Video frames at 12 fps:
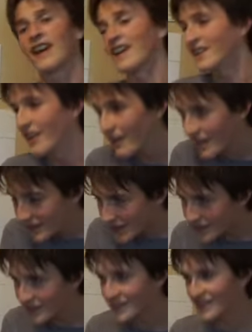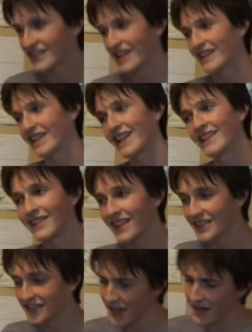no, it doesn't suck.
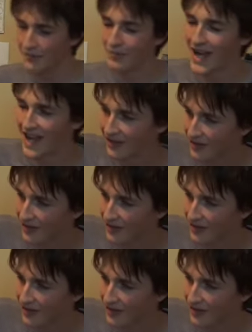It's not a bad